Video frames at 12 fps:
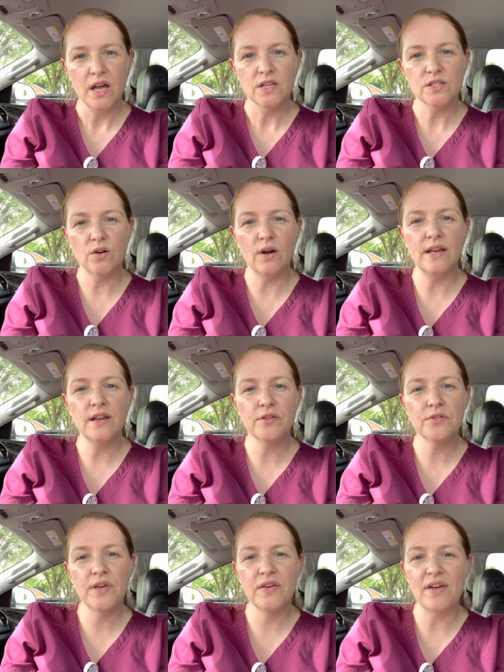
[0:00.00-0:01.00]
So
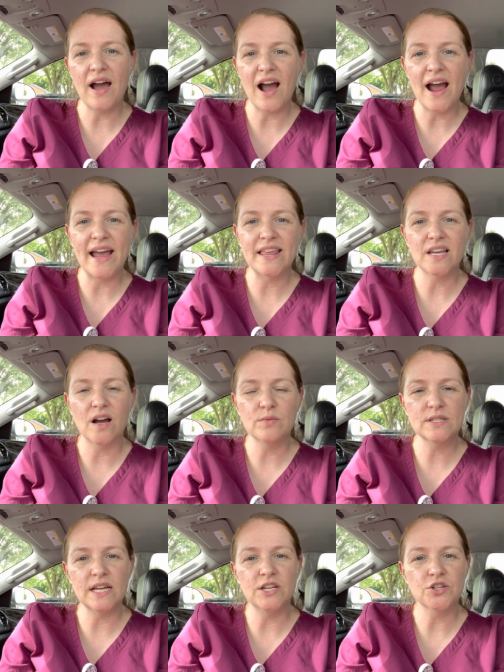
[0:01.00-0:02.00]
another thing that I thought
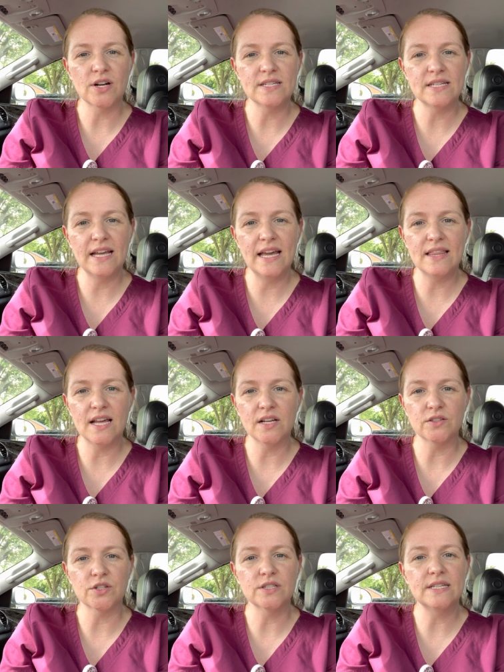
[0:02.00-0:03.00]
was interesting and that I
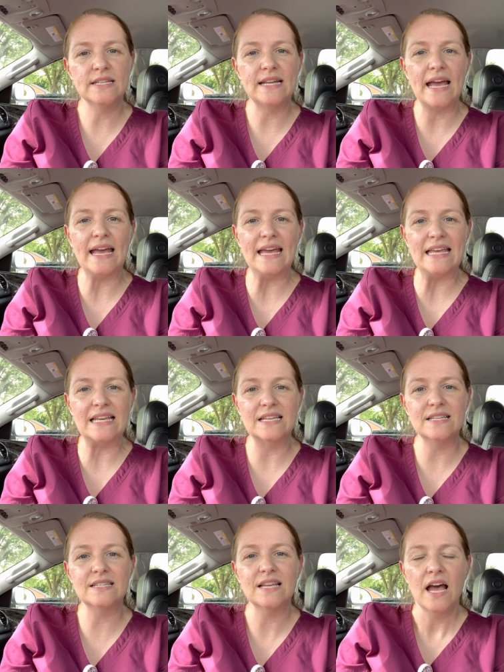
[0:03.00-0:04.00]
learned today
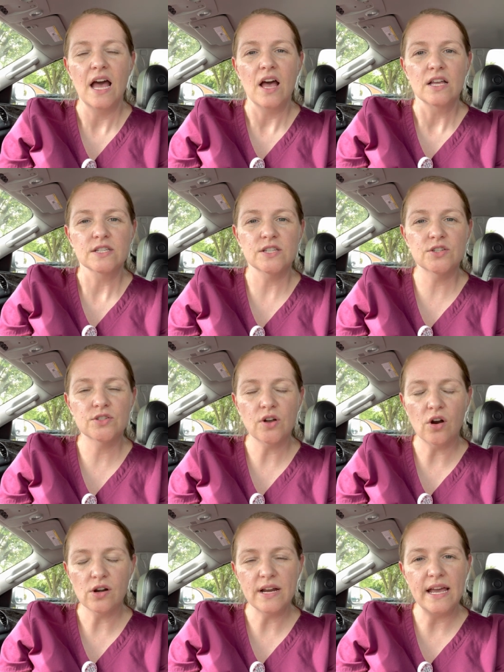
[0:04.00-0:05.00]
is
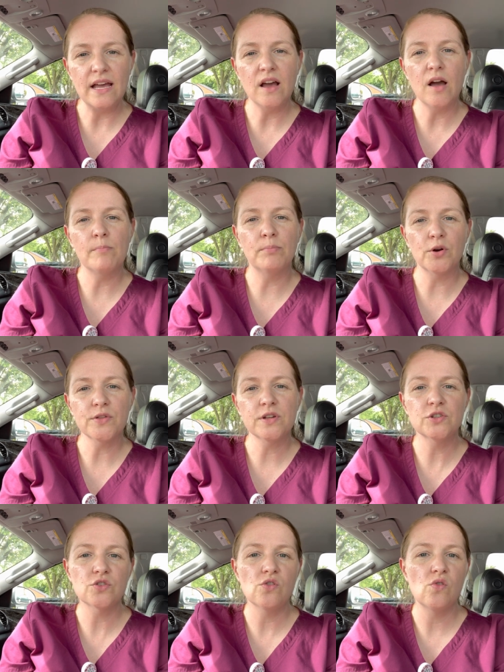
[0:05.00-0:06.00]
starting birth
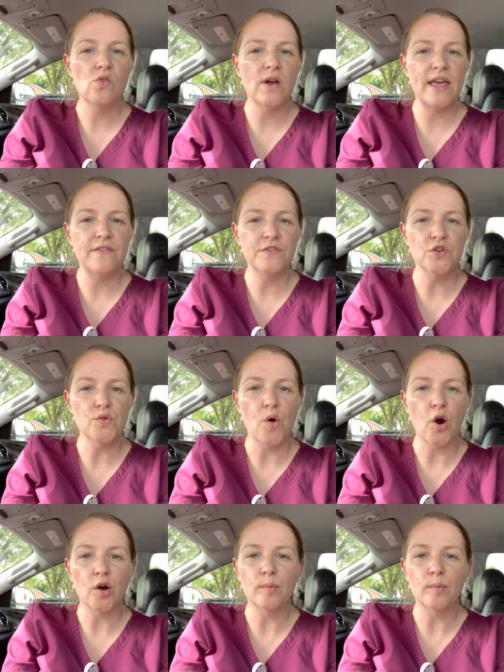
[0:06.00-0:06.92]
control if you are